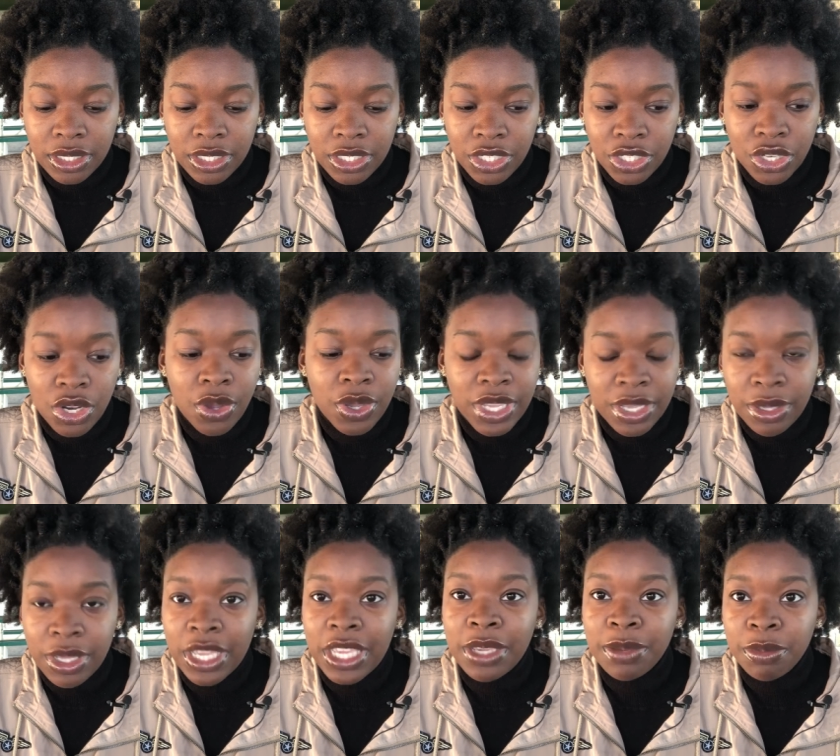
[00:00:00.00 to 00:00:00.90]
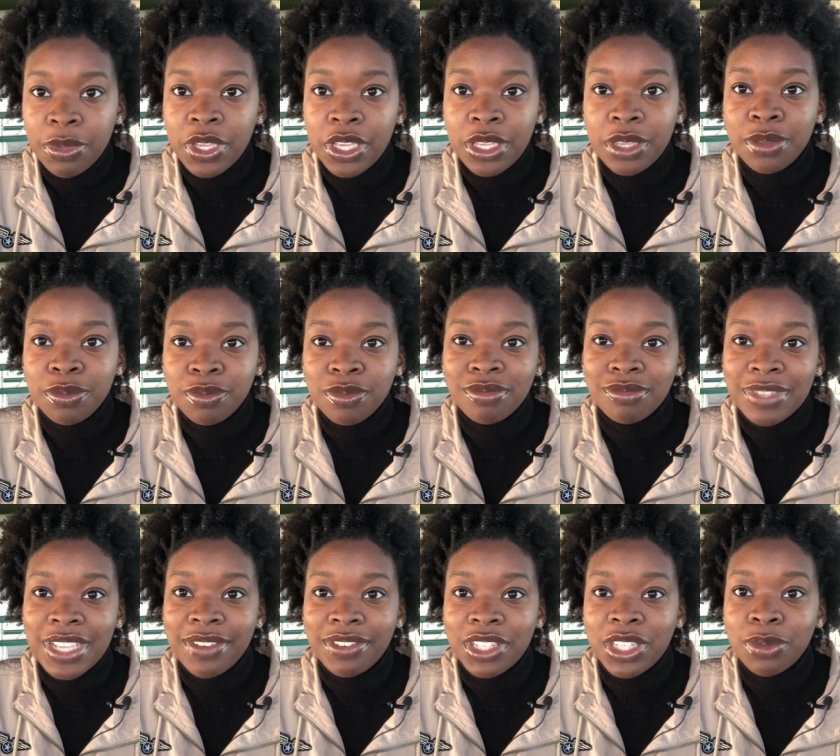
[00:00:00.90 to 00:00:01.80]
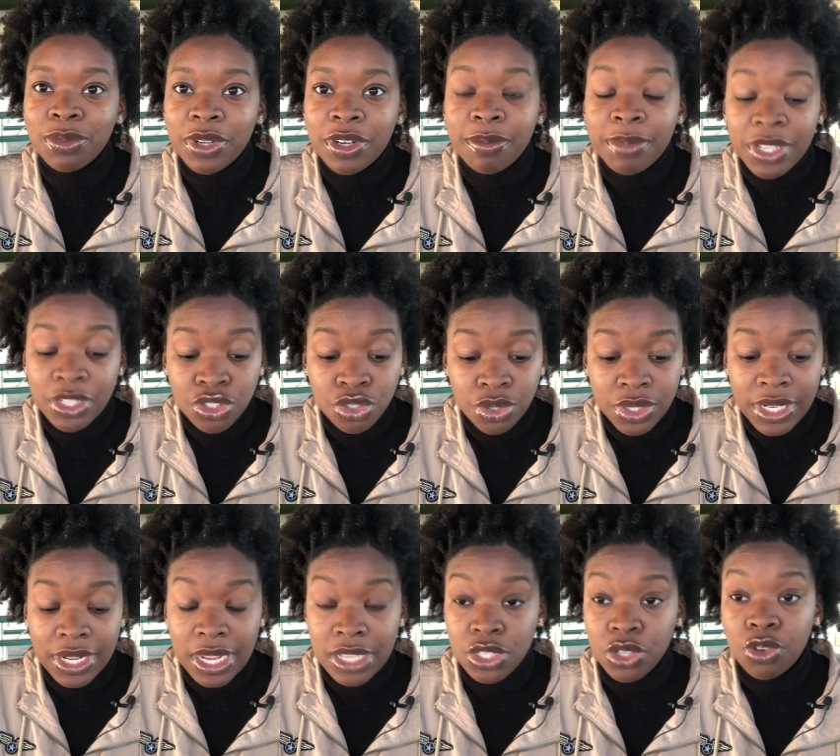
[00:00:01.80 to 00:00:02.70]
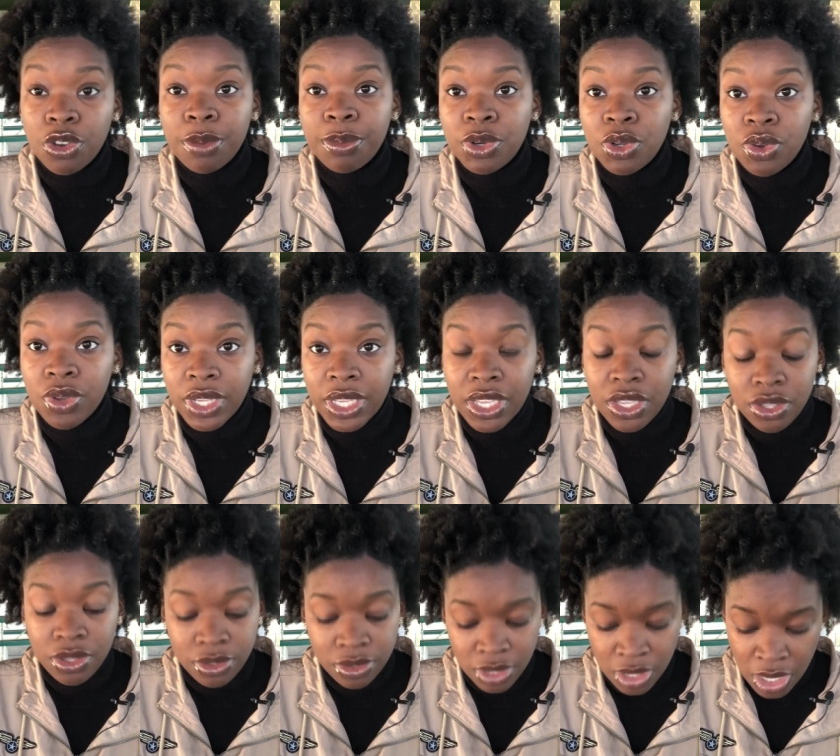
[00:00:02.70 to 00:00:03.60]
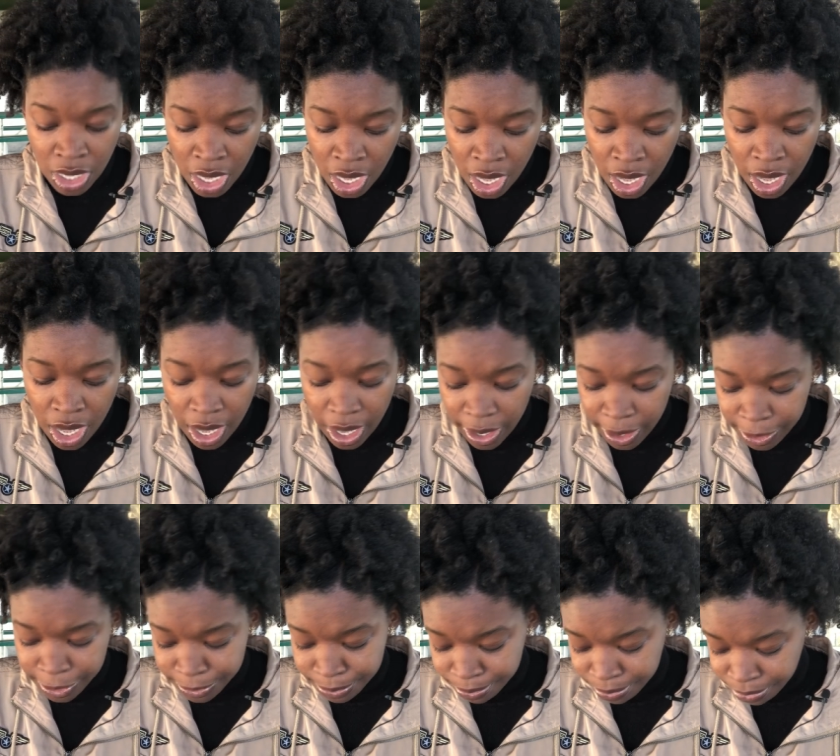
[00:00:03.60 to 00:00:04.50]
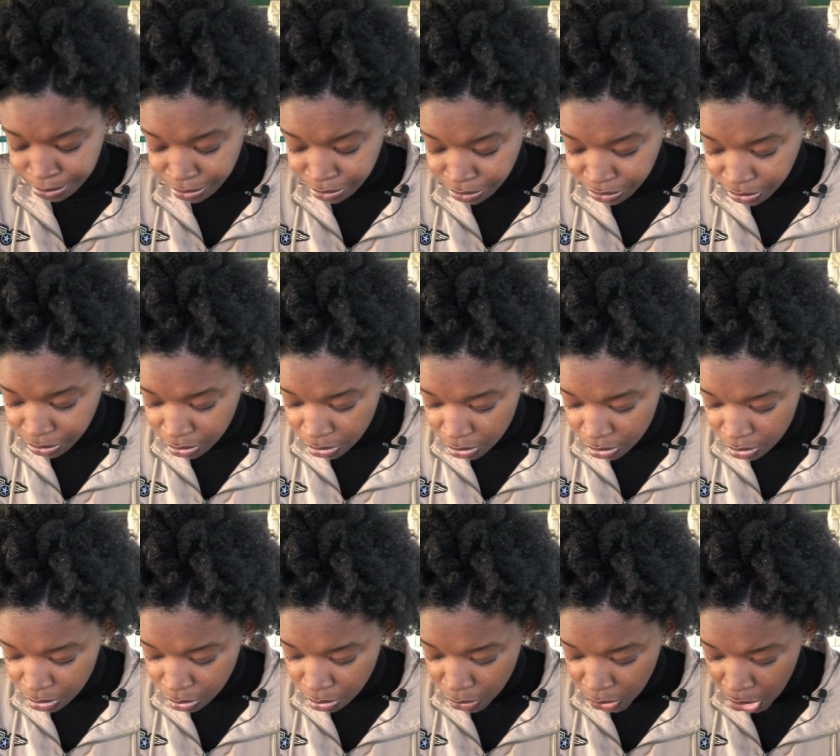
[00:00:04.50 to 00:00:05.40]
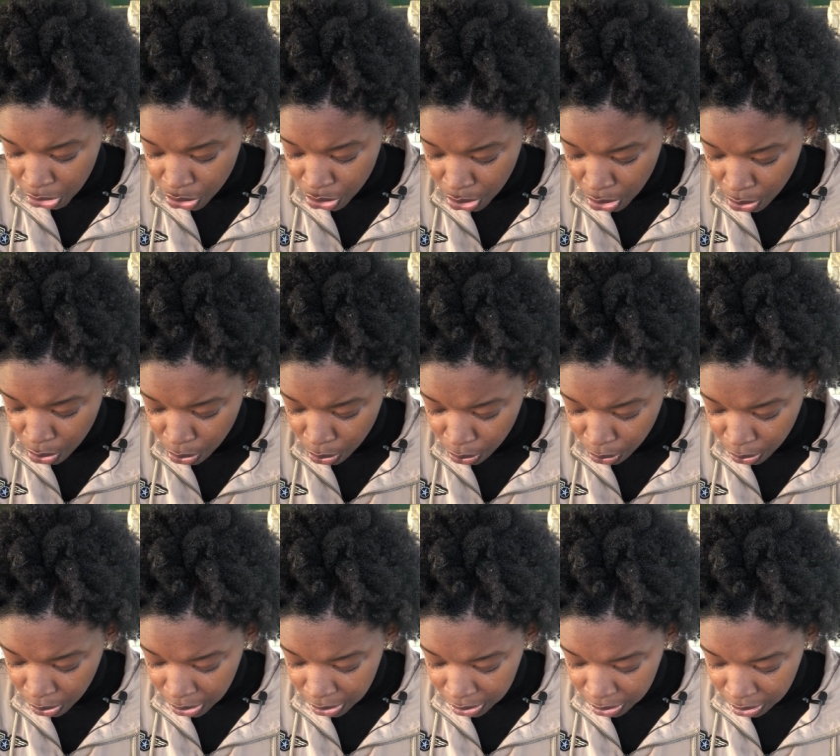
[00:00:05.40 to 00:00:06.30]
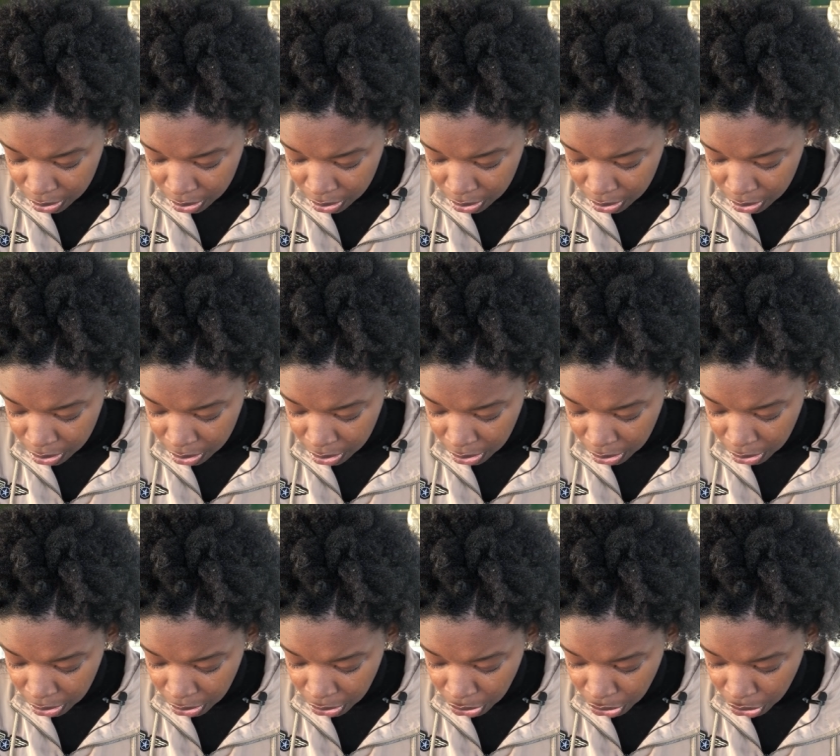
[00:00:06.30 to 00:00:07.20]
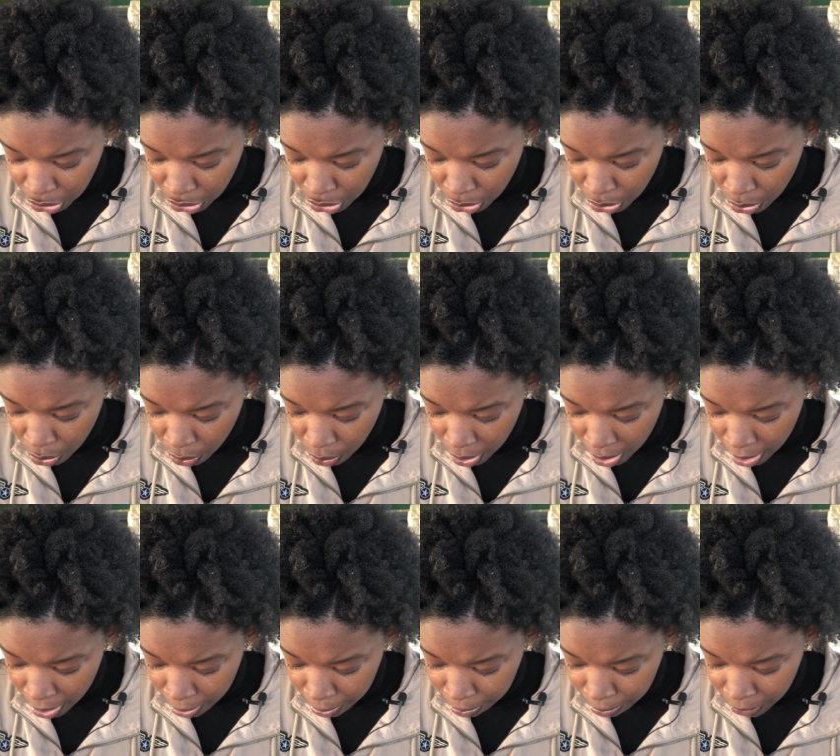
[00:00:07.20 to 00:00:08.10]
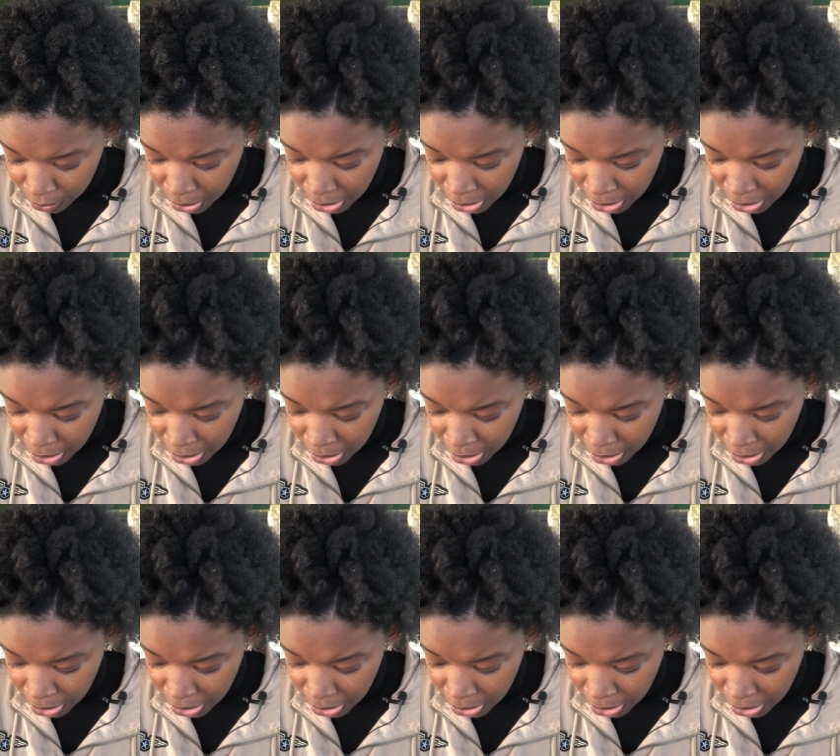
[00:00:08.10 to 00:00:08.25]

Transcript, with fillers: you know, he, he, he definitely would have been treated as a criminal and killed. Um, so, you know, um,